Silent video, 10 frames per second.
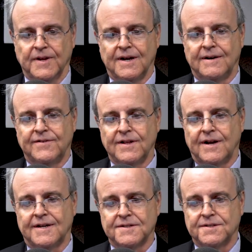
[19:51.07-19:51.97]
of a
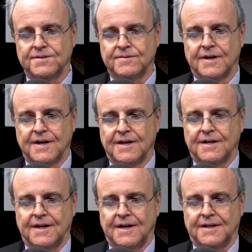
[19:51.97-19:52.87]
lawsuit
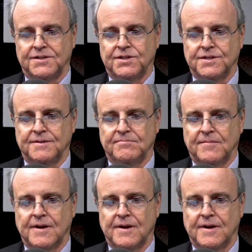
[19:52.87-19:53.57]
should